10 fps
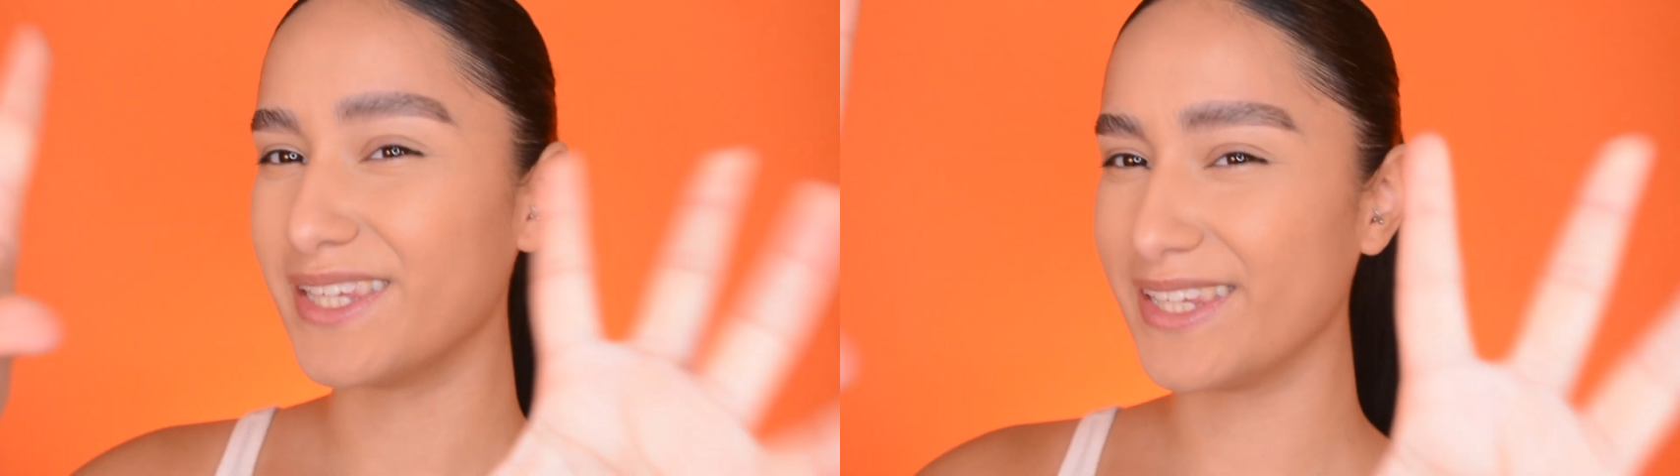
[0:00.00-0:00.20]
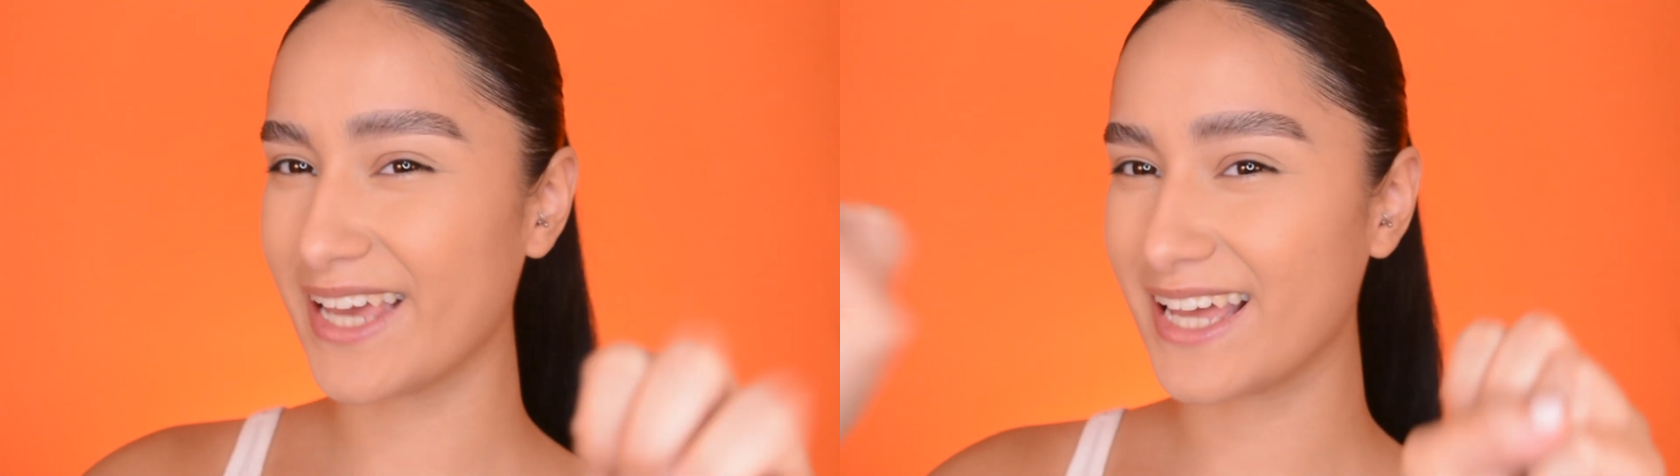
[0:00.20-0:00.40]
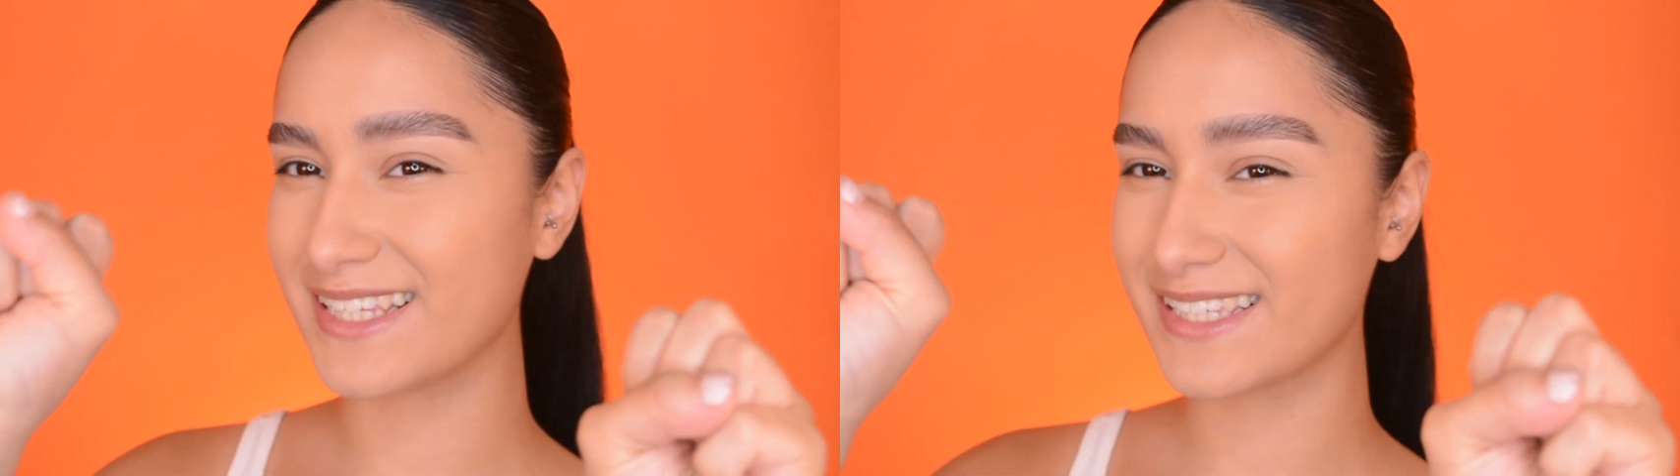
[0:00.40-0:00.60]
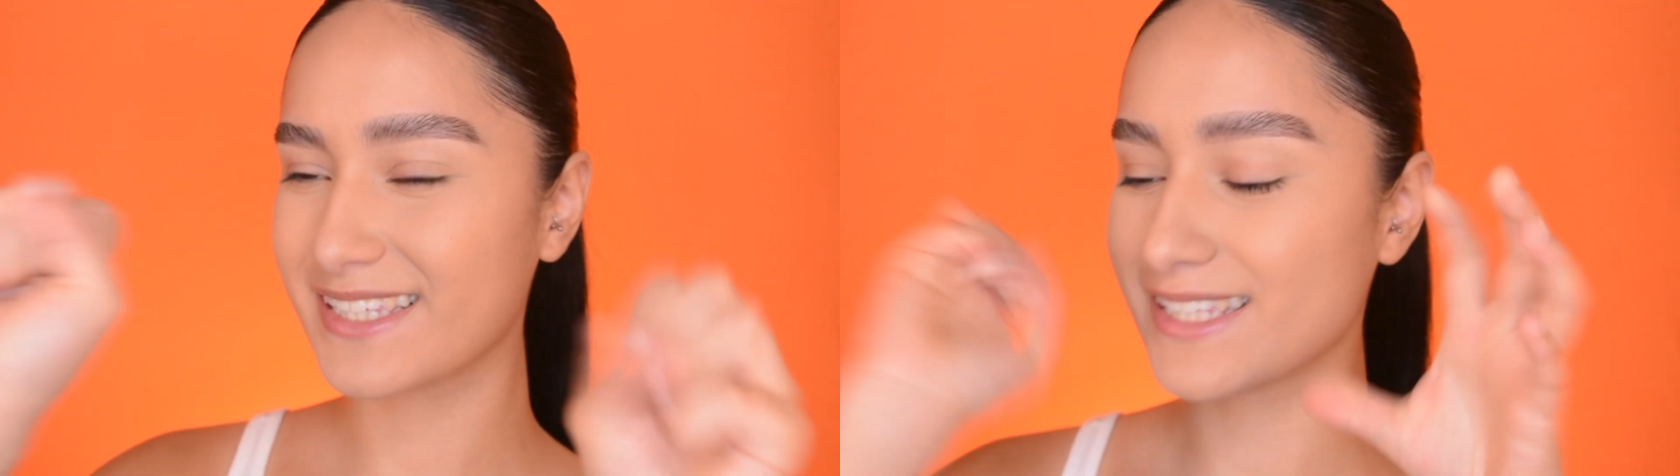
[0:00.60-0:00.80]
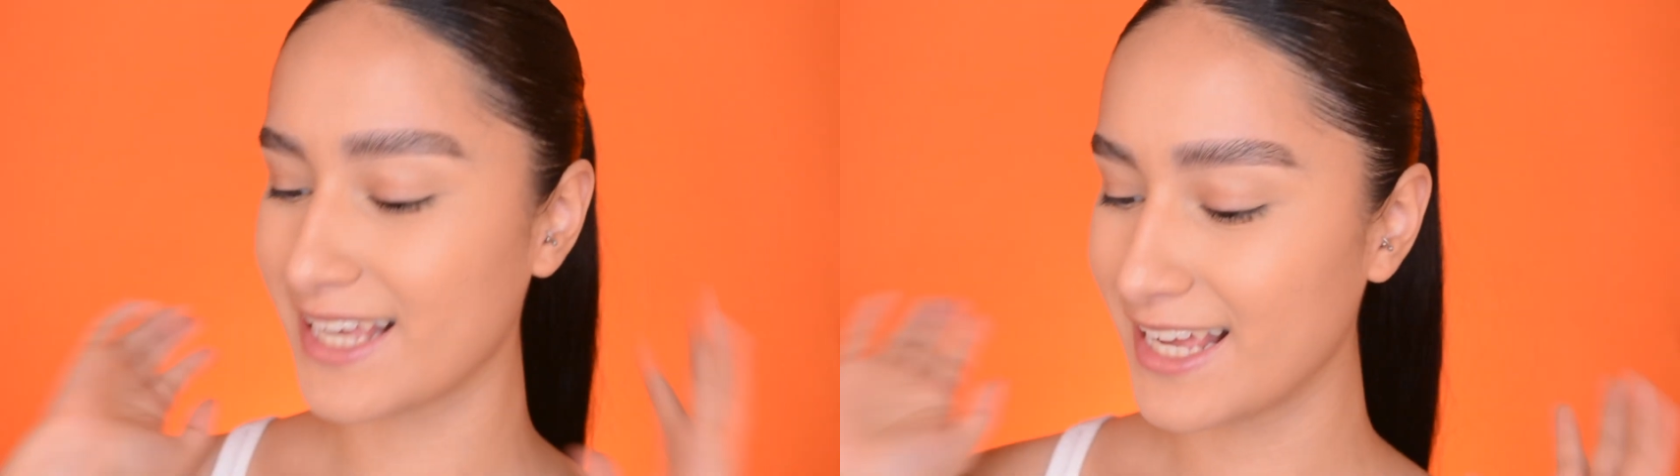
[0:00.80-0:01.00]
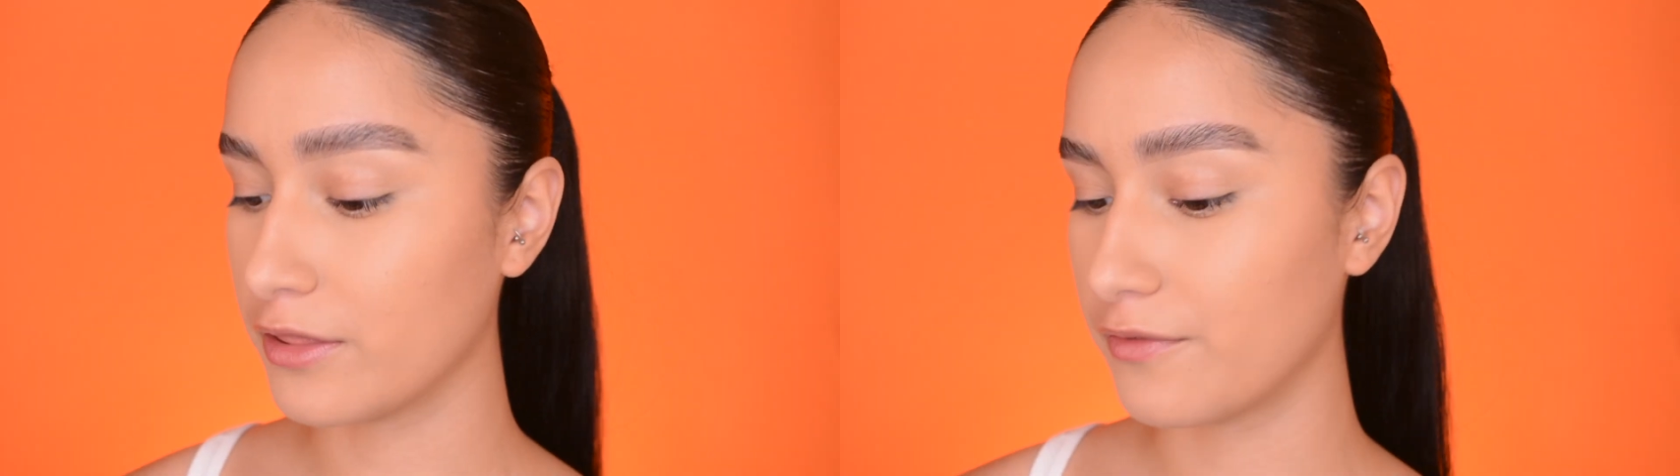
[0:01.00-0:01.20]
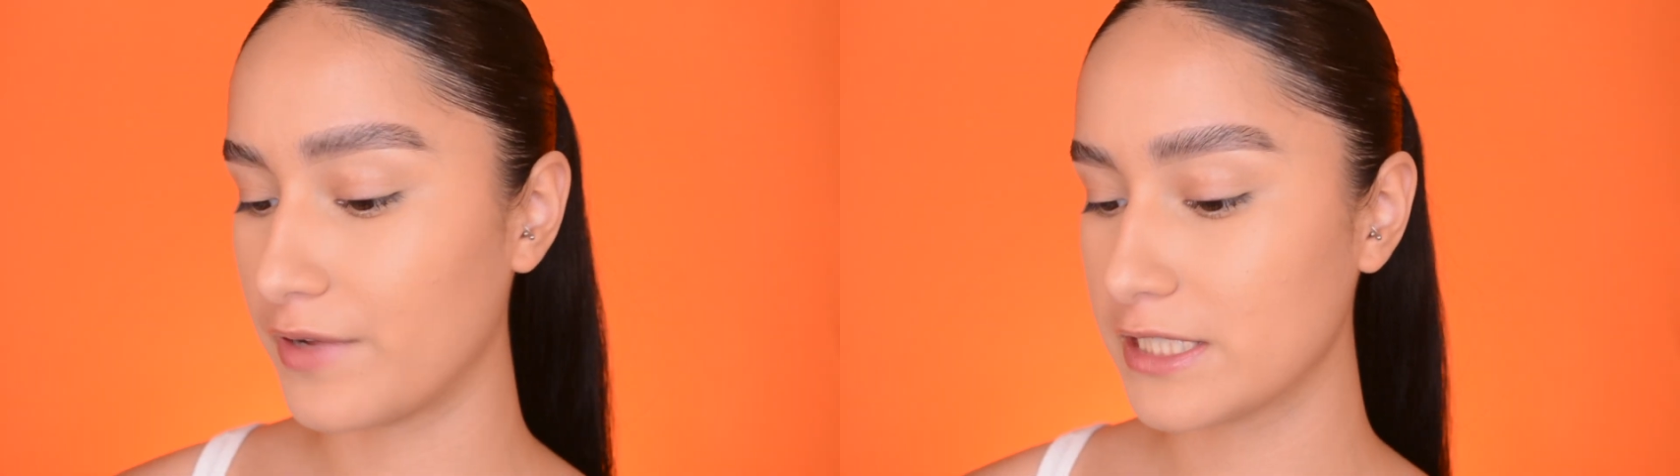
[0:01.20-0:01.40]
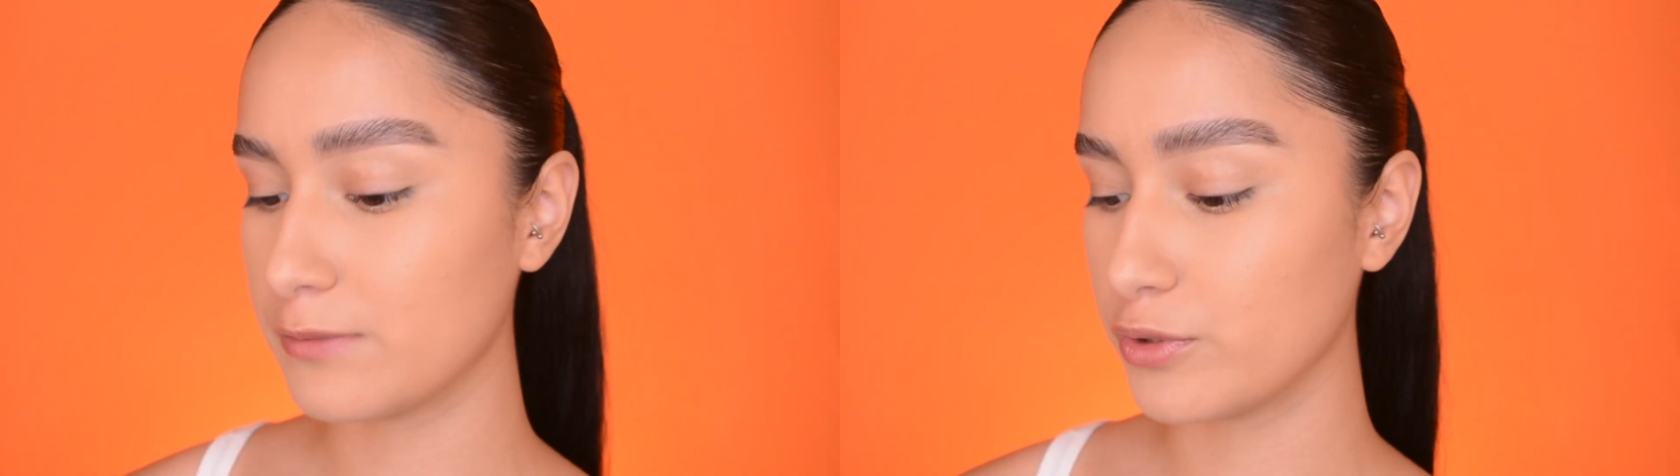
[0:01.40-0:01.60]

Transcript: yes. On the Fenty